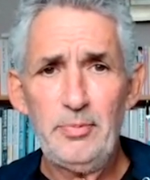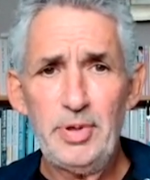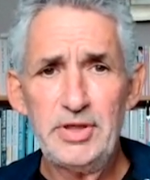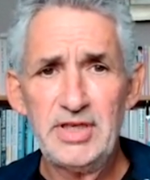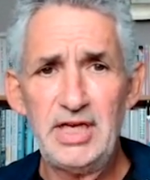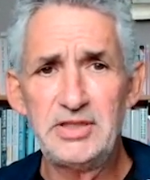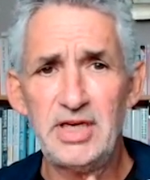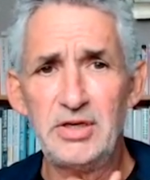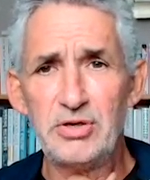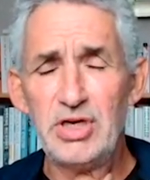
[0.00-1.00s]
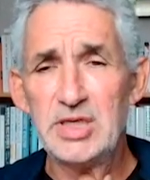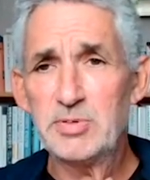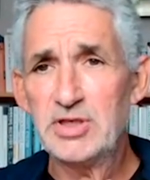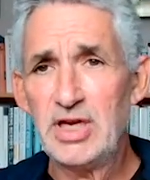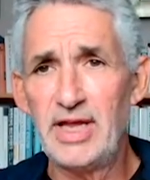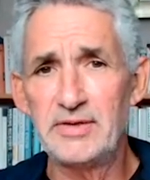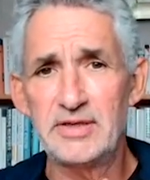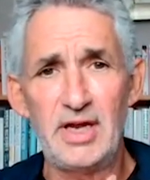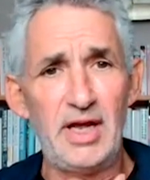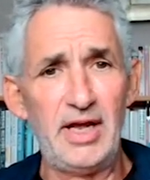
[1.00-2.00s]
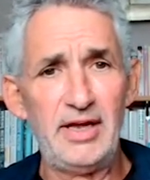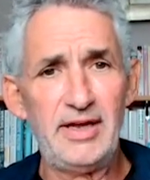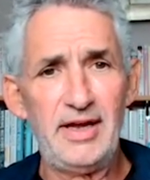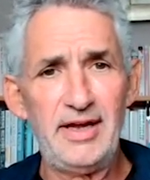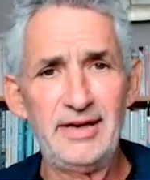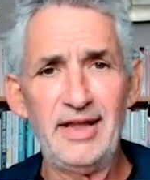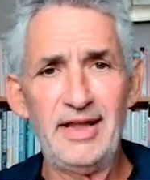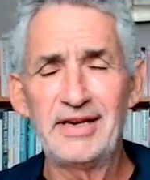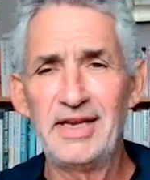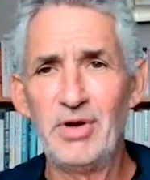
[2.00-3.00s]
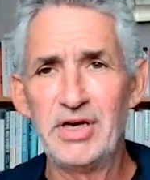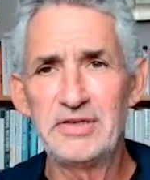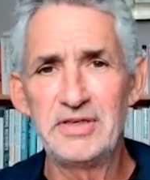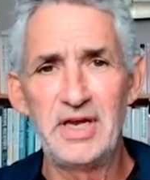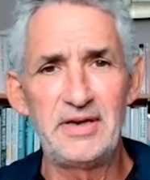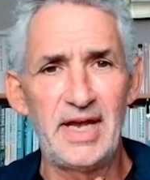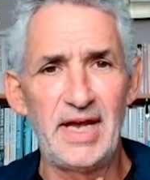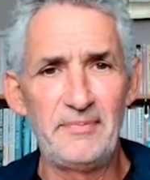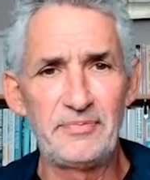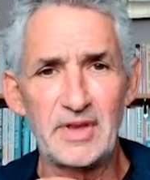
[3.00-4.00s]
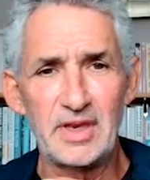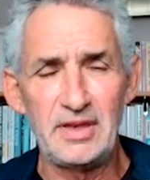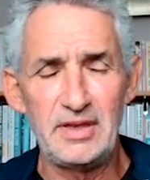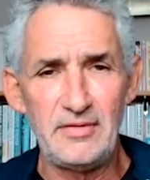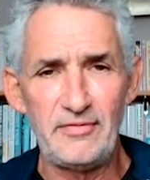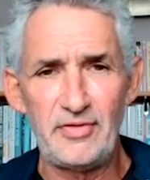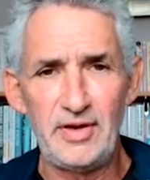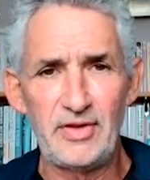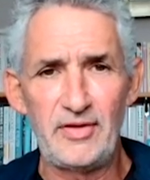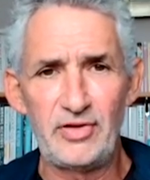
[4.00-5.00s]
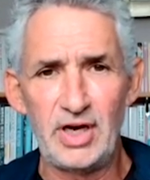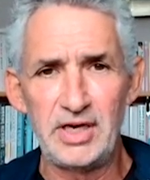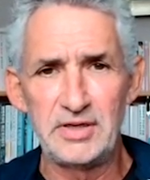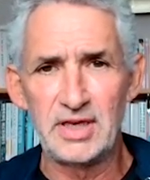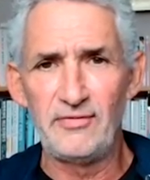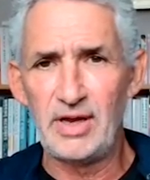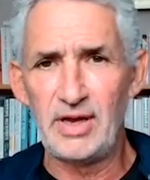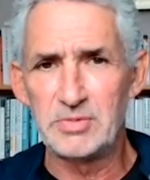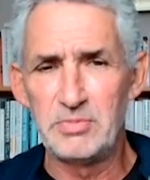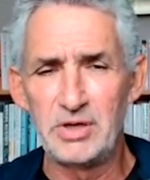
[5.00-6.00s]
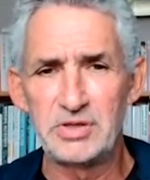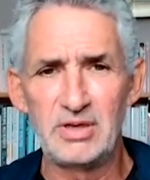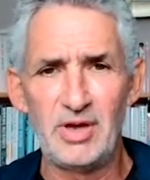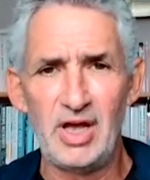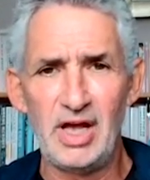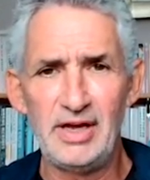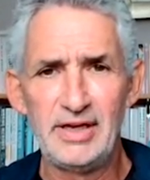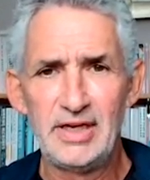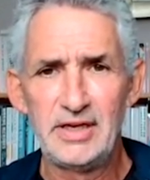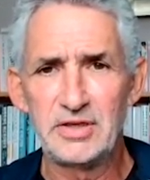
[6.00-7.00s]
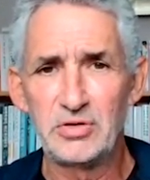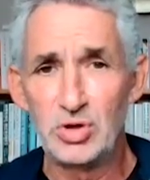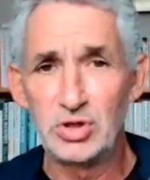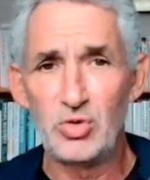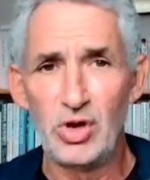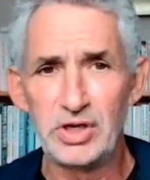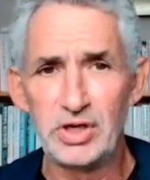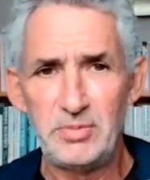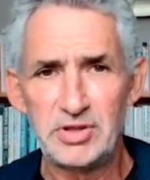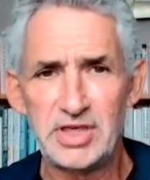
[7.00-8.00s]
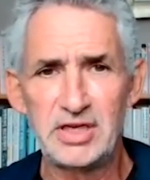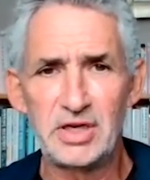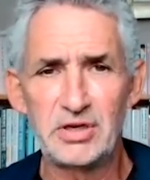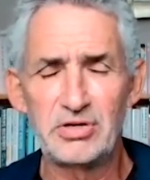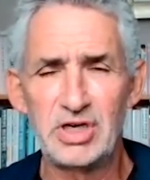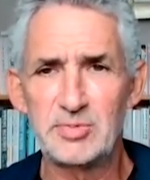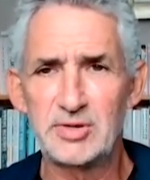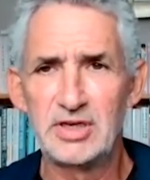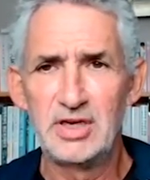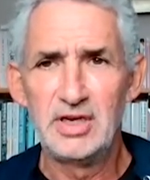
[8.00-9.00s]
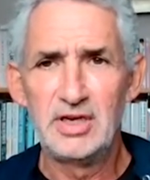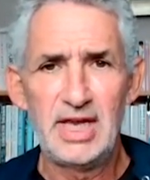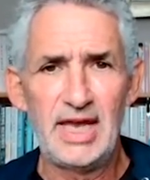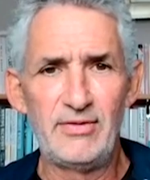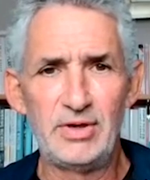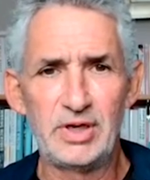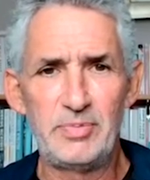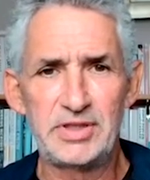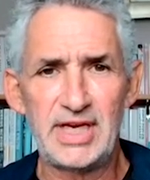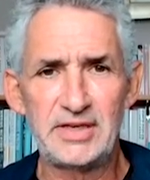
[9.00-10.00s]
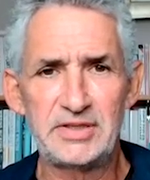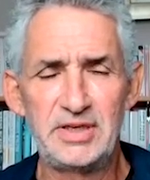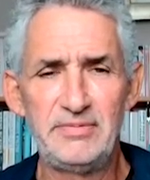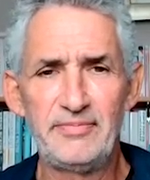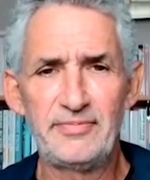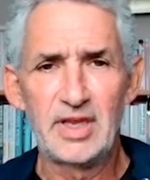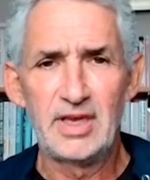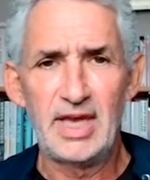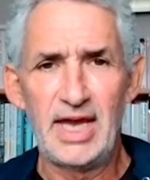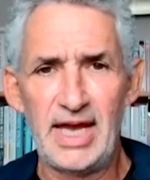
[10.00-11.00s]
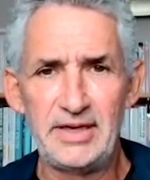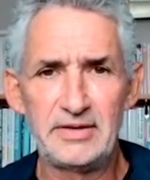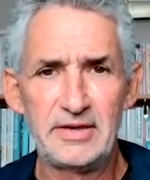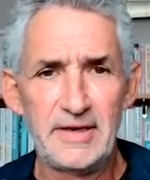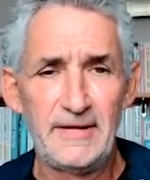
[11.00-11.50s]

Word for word: potato crisps. Now, that's an unlikely one, isn't it? Um, if they're fried in sunflower, which most of them are. So, good quality potato crisps have a lot of potassium and